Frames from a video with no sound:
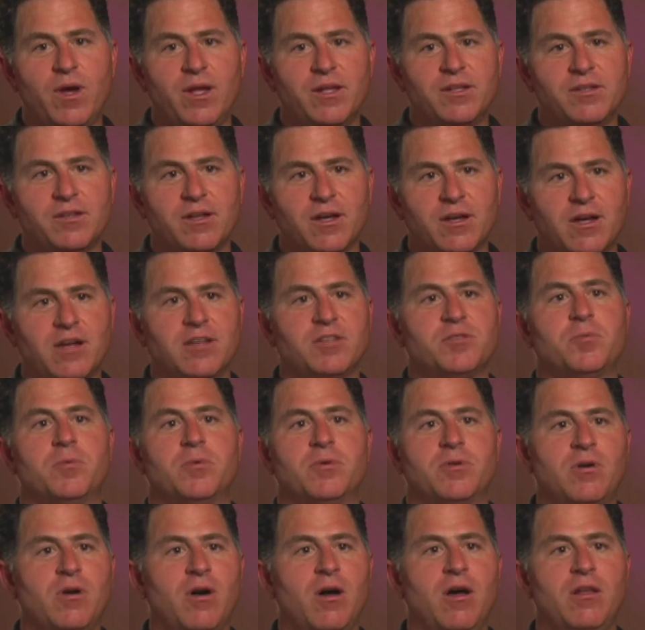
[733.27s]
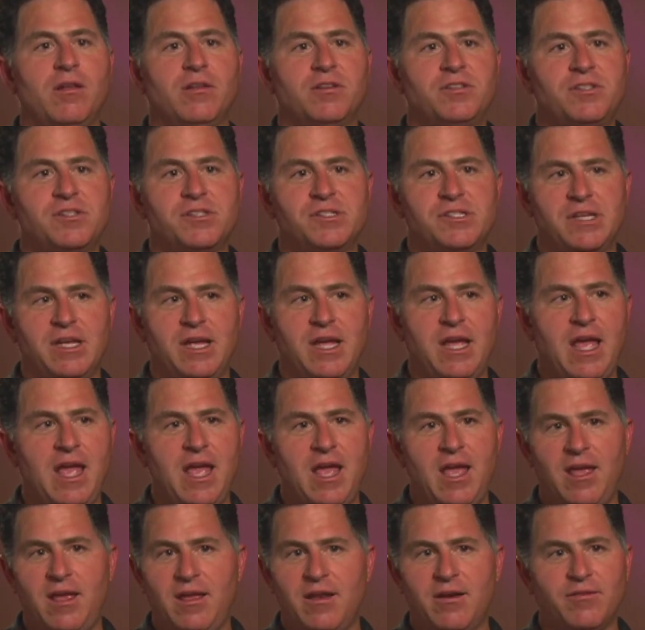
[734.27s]
When a customer would call us and say,
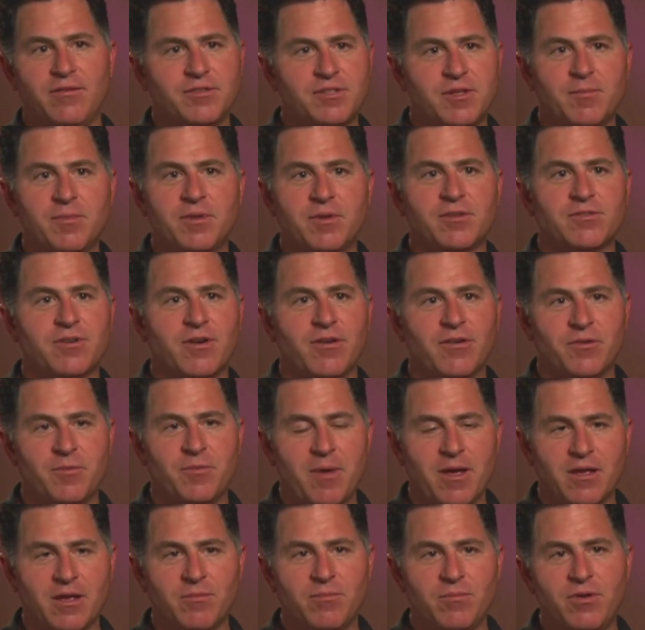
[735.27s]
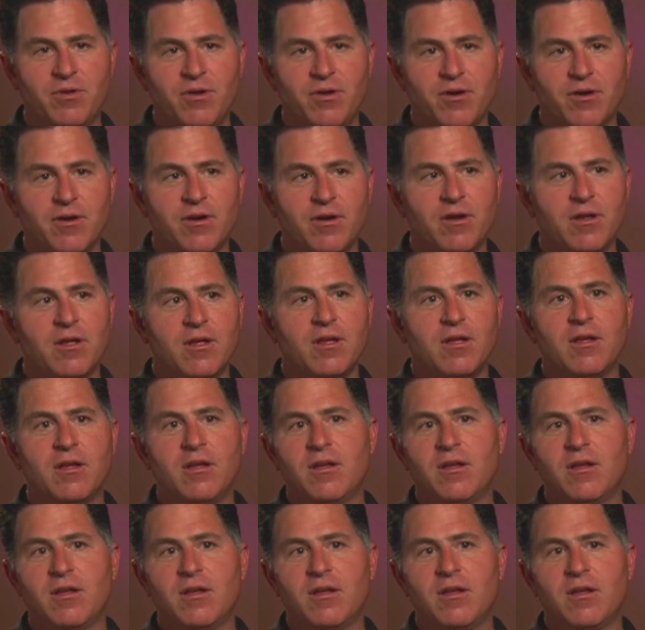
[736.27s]
"Hey, you know something's wrong with my computer,"